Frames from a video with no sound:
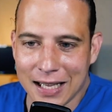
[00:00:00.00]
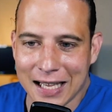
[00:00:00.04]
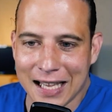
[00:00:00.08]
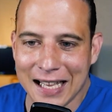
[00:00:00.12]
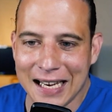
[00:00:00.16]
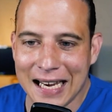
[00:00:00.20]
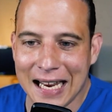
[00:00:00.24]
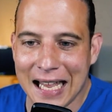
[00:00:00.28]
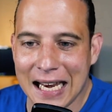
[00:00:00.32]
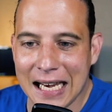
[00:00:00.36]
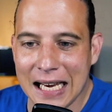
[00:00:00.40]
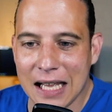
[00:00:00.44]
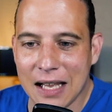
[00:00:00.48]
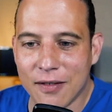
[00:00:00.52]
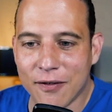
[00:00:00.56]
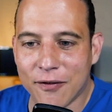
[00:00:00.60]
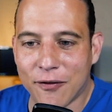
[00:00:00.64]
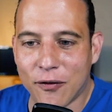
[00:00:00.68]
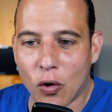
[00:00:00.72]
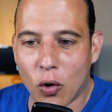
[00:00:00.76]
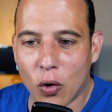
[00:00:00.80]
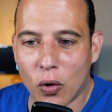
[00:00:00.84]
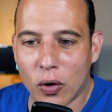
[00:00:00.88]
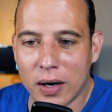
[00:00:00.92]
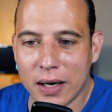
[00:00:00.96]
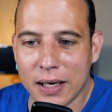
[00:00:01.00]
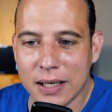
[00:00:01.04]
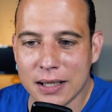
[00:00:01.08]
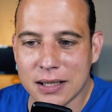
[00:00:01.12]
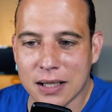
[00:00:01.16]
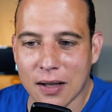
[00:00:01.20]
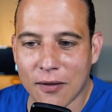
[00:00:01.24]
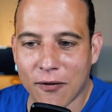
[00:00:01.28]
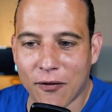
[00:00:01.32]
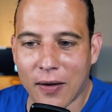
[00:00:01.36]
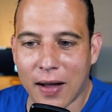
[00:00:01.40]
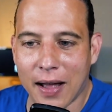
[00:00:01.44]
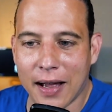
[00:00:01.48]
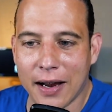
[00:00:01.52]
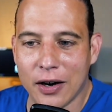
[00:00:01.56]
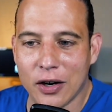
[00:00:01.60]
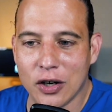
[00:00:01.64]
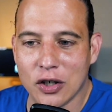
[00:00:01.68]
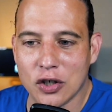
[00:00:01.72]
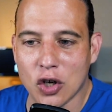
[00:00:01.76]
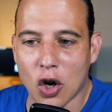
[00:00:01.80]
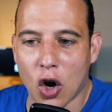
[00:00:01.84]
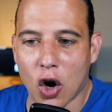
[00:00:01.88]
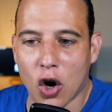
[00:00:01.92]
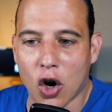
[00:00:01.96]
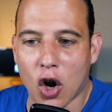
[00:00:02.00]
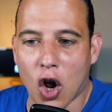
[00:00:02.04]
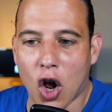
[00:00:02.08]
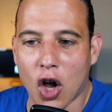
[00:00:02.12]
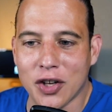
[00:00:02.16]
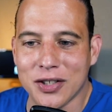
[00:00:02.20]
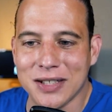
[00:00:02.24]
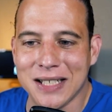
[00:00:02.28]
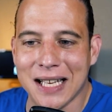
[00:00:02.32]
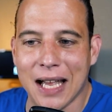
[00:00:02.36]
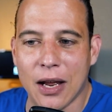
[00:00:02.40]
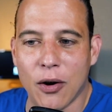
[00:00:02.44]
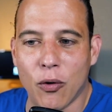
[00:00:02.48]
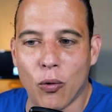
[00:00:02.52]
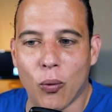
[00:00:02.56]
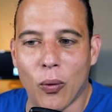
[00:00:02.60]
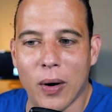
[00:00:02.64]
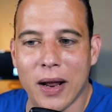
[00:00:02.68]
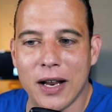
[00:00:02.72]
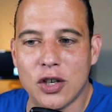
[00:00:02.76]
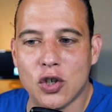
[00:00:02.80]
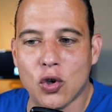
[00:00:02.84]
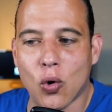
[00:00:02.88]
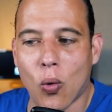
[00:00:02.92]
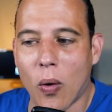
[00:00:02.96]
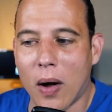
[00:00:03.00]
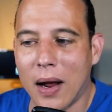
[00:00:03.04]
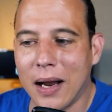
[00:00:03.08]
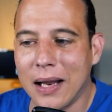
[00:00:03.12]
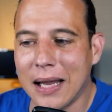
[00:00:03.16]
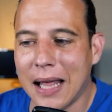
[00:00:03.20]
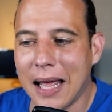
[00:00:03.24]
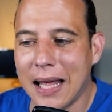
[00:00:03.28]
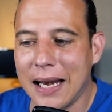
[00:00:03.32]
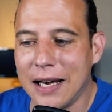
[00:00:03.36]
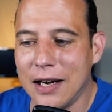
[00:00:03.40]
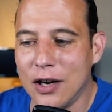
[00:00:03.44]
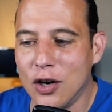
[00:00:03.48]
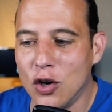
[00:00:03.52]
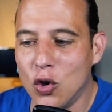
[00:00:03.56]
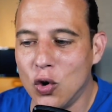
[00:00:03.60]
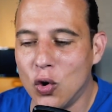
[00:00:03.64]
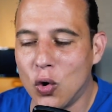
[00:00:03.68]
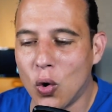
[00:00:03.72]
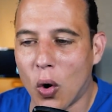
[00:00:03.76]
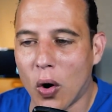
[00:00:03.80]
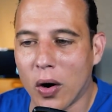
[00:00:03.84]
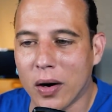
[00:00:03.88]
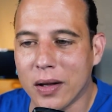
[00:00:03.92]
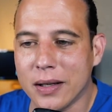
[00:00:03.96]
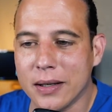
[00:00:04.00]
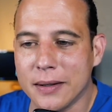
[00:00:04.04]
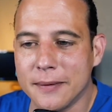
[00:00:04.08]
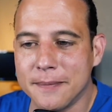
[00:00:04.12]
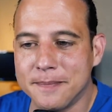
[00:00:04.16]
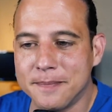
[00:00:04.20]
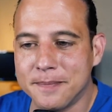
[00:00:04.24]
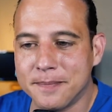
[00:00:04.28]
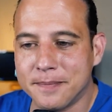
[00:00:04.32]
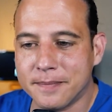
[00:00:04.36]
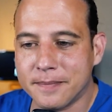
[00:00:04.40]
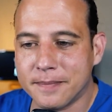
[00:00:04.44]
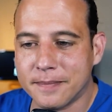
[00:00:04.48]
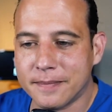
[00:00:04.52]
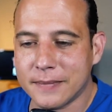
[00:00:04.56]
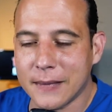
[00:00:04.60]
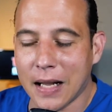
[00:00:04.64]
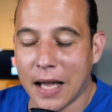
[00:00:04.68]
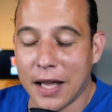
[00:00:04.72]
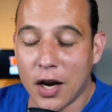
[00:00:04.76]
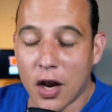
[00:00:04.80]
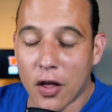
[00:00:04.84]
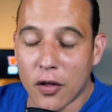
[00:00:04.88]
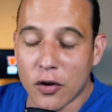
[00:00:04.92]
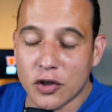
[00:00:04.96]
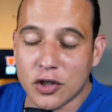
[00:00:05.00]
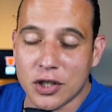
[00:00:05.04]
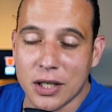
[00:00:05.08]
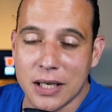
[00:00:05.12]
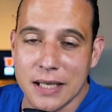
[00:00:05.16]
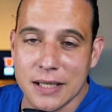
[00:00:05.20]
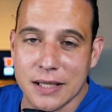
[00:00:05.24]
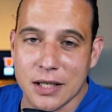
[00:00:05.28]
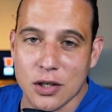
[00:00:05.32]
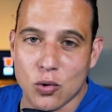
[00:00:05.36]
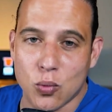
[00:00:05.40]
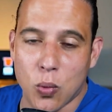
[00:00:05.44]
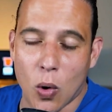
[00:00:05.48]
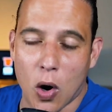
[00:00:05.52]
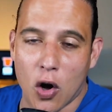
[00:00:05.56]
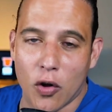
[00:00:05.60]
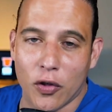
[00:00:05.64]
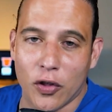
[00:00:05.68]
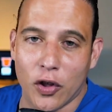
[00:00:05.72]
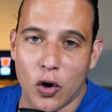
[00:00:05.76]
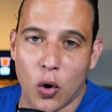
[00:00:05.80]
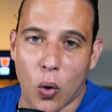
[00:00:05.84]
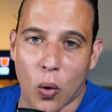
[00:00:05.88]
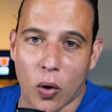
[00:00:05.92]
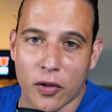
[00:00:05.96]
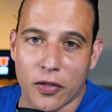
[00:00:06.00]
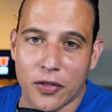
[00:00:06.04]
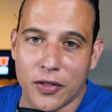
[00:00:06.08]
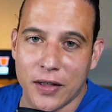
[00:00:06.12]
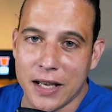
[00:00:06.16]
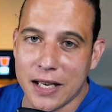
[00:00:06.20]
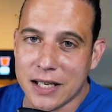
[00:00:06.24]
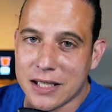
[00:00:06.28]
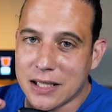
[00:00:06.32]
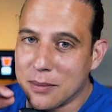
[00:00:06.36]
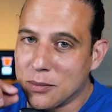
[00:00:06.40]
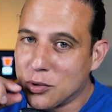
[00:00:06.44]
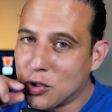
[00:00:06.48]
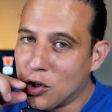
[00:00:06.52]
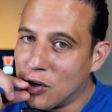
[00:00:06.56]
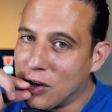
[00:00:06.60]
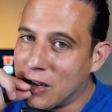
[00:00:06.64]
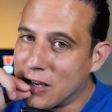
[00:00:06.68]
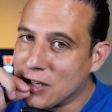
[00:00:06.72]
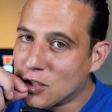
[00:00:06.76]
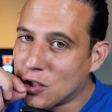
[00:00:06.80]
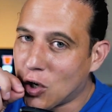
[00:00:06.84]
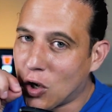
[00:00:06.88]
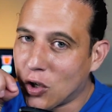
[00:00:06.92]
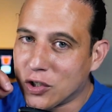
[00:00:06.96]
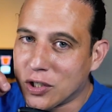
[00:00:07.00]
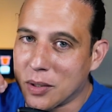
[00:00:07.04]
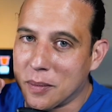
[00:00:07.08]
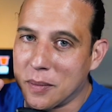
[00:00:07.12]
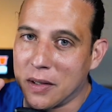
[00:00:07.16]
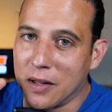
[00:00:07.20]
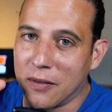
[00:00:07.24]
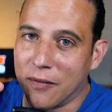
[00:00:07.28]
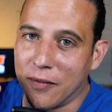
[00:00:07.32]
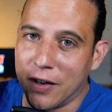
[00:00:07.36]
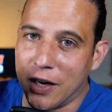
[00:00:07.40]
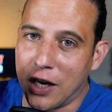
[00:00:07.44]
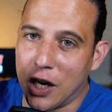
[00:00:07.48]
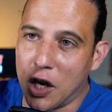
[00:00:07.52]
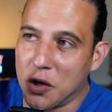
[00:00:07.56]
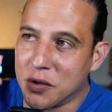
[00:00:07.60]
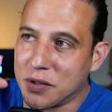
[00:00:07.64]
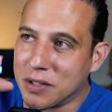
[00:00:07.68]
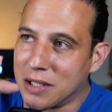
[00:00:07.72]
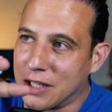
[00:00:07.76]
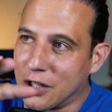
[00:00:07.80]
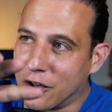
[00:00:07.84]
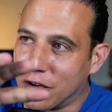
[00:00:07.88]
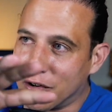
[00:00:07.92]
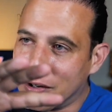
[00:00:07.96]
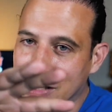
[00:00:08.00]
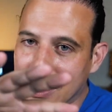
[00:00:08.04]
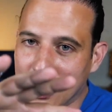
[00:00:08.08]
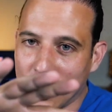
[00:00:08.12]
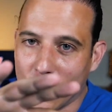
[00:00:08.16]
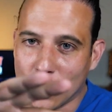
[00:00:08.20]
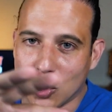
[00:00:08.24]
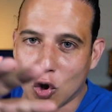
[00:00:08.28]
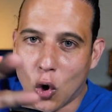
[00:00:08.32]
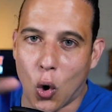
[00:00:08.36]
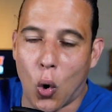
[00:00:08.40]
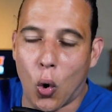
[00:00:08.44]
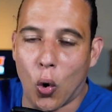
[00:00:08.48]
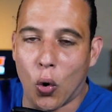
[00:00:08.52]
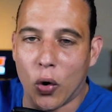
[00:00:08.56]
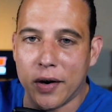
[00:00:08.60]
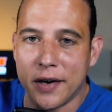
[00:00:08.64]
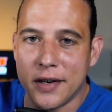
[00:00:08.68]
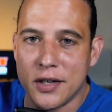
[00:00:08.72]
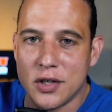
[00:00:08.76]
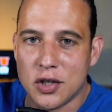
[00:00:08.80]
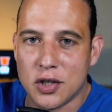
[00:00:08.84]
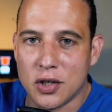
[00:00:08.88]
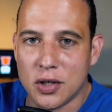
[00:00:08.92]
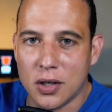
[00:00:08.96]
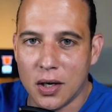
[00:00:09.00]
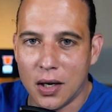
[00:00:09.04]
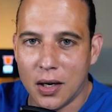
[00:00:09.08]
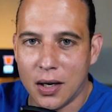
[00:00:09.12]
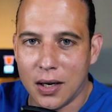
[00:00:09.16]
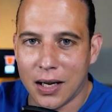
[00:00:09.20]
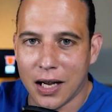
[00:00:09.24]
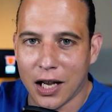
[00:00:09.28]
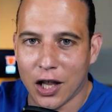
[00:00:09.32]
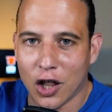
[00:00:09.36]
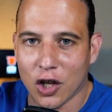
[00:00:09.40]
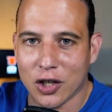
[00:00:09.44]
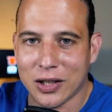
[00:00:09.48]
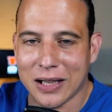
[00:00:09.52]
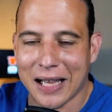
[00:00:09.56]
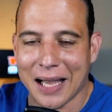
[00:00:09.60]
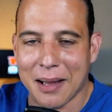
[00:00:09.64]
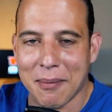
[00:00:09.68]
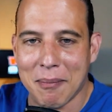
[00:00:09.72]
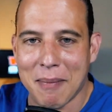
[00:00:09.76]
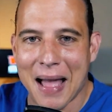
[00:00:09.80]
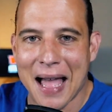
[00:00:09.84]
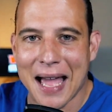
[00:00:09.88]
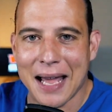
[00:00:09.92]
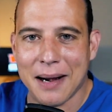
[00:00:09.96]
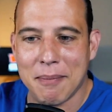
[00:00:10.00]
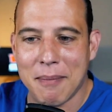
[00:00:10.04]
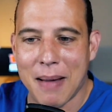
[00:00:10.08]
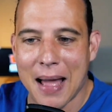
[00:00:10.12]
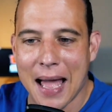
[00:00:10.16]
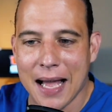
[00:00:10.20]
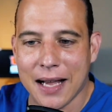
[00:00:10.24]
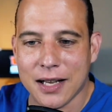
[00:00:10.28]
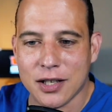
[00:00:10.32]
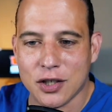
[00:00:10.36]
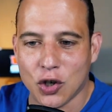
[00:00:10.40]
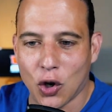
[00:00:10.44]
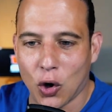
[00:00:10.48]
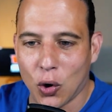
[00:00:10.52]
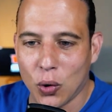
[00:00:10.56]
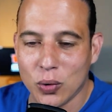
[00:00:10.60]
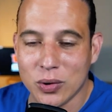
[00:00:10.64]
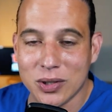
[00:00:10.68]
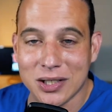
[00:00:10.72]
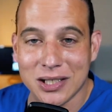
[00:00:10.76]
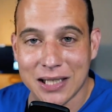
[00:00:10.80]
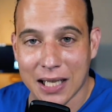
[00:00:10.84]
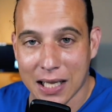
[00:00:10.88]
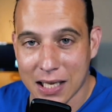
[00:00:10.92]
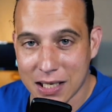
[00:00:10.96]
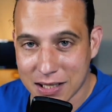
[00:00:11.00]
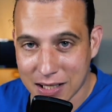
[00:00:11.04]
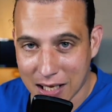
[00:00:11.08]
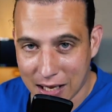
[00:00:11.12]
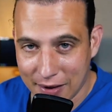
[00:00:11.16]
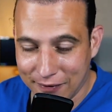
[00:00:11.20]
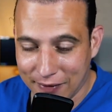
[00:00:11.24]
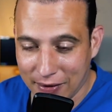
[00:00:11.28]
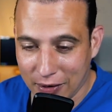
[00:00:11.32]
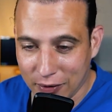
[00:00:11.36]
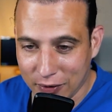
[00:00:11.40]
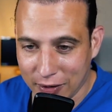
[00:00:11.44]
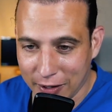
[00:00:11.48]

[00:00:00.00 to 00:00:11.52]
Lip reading: Canadian forest fires are causing a red twilight in New York and other cities as well in the Northeast. I'm sure you guys saw some of the videos. It literally looked orange. It looked like Mad Max, so stay safe out